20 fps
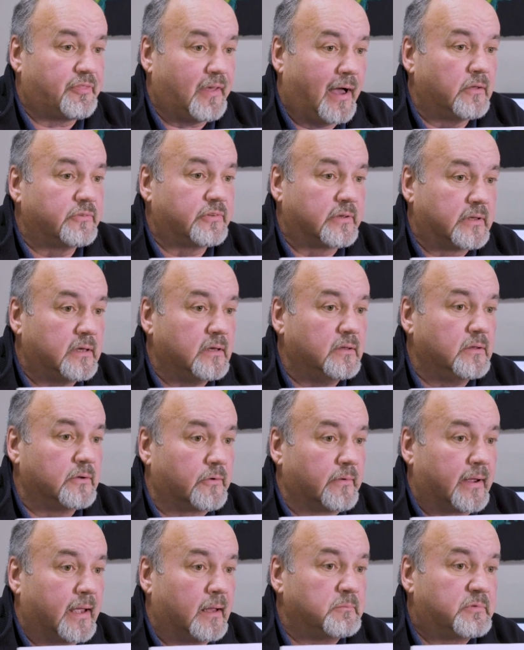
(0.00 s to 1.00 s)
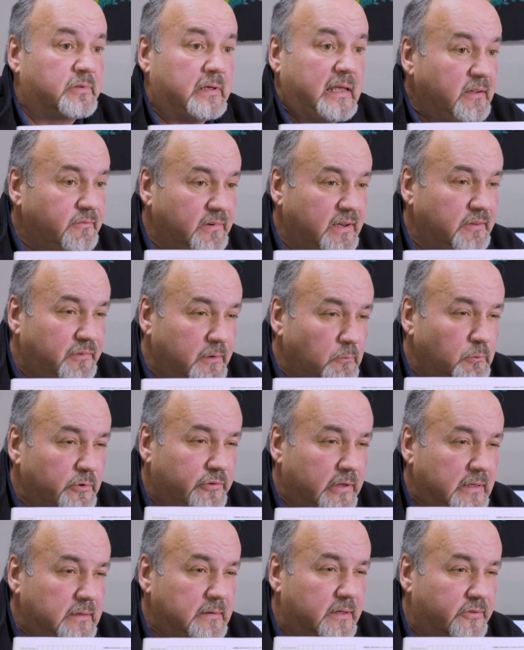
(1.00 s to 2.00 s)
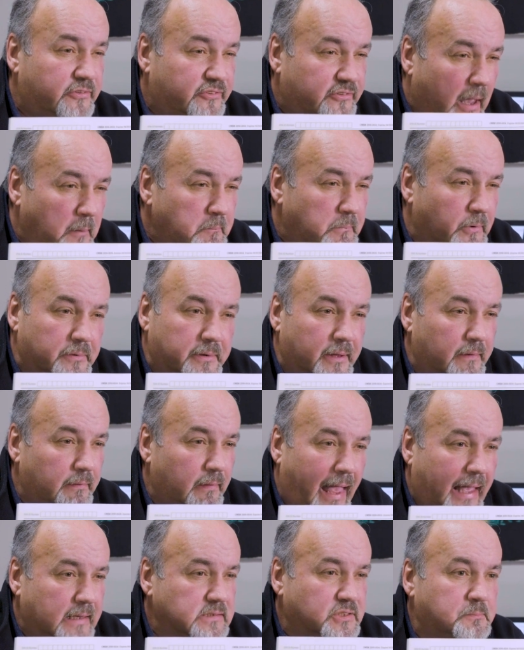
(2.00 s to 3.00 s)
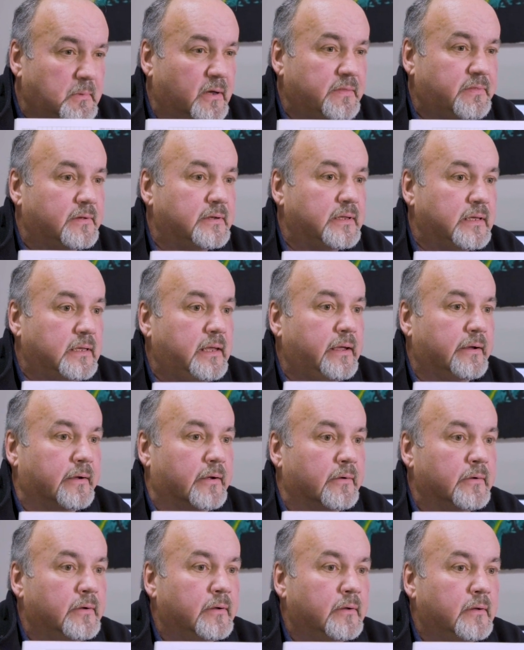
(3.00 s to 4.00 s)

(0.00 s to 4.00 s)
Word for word: 1,000 kilograms, even if it was in December, the last month of the year,